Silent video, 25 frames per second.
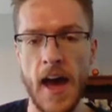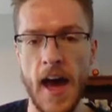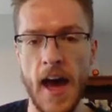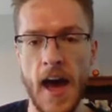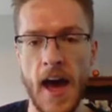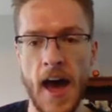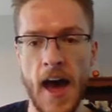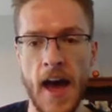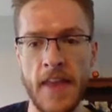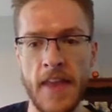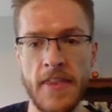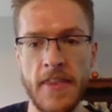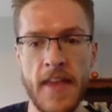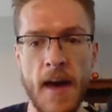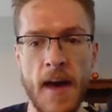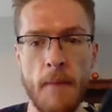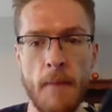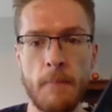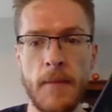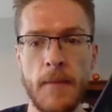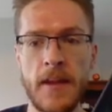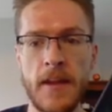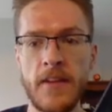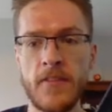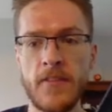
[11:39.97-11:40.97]
And that
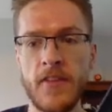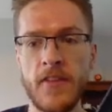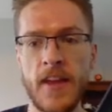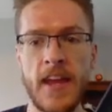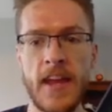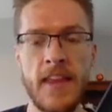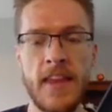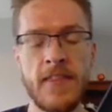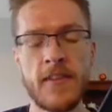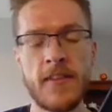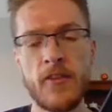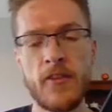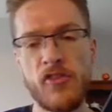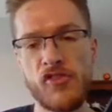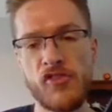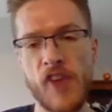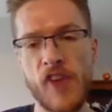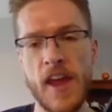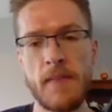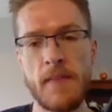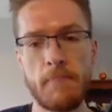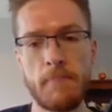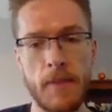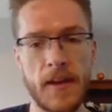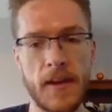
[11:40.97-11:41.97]
means that in the
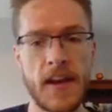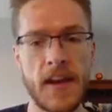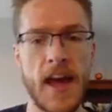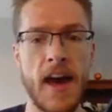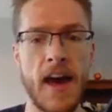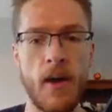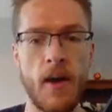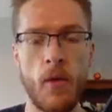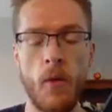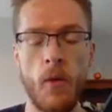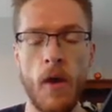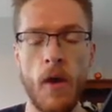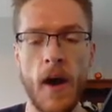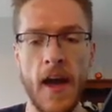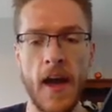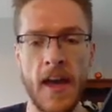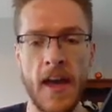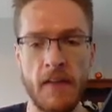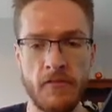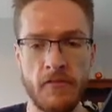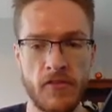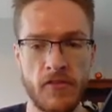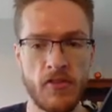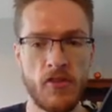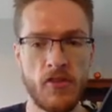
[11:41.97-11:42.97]
chamber now, I
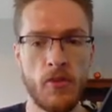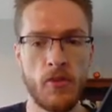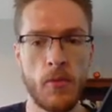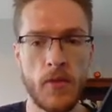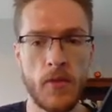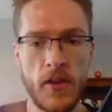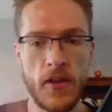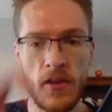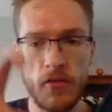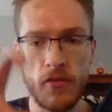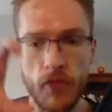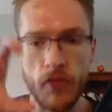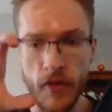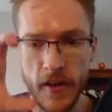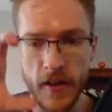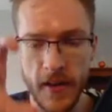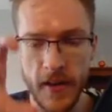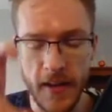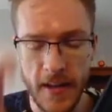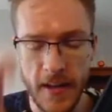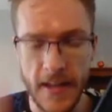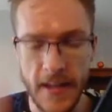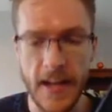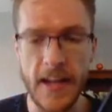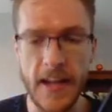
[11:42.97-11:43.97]
have 2 of these
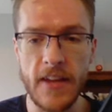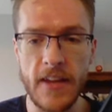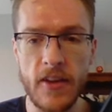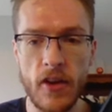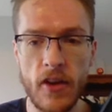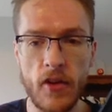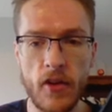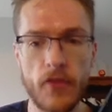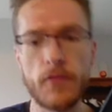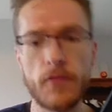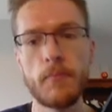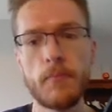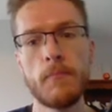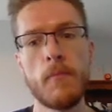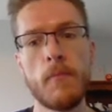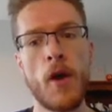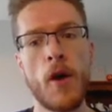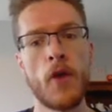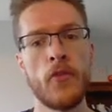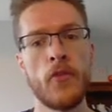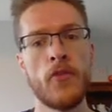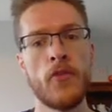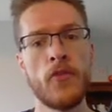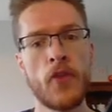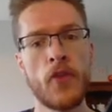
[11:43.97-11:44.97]
ridiculous
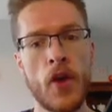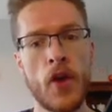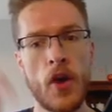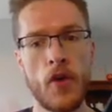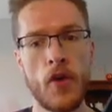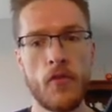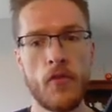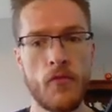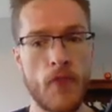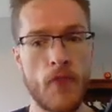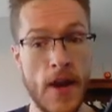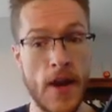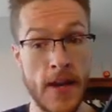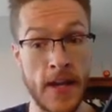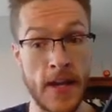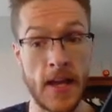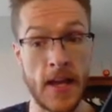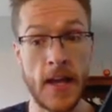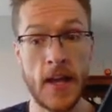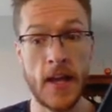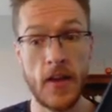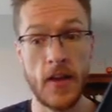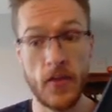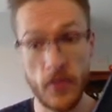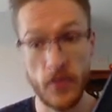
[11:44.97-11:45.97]
mods ready
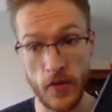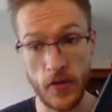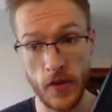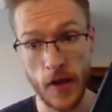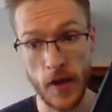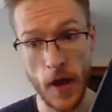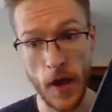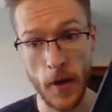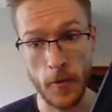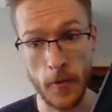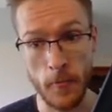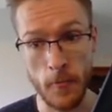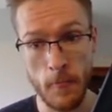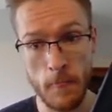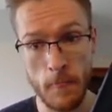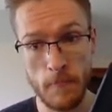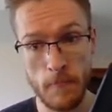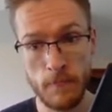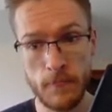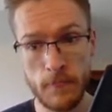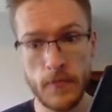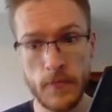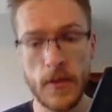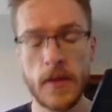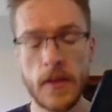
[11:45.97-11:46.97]
to go.
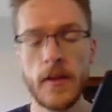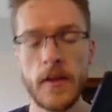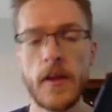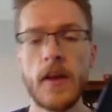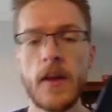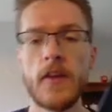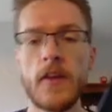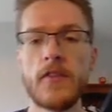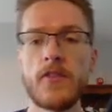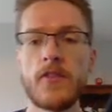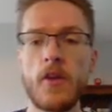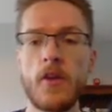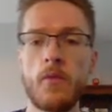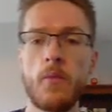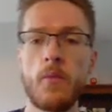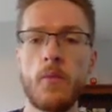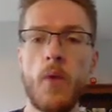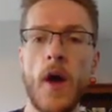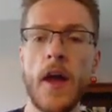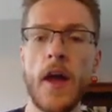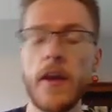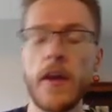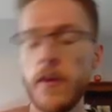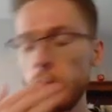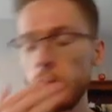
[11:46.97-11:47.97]
So what
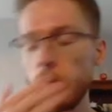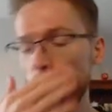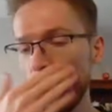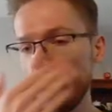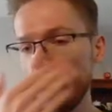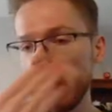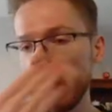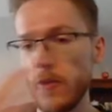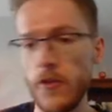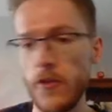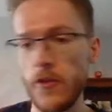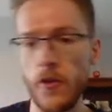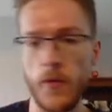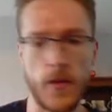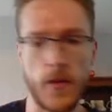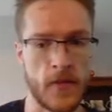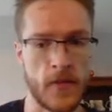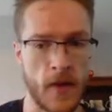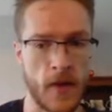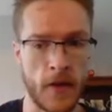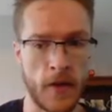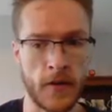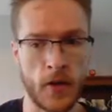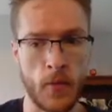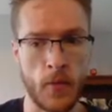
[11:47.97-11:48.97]
I could also do is
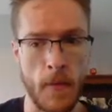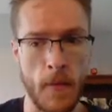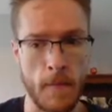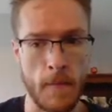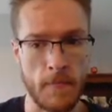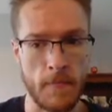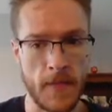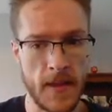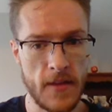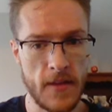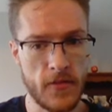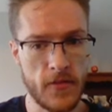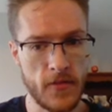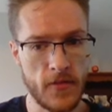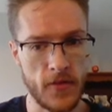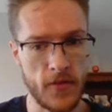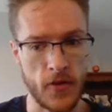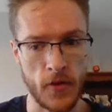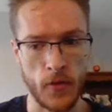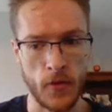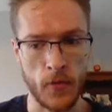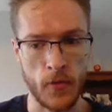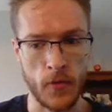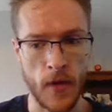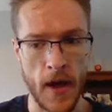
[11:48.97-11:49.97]
unequip these
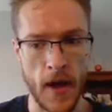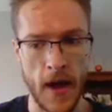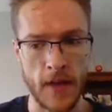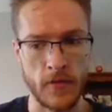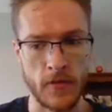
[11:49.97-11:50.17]
2 and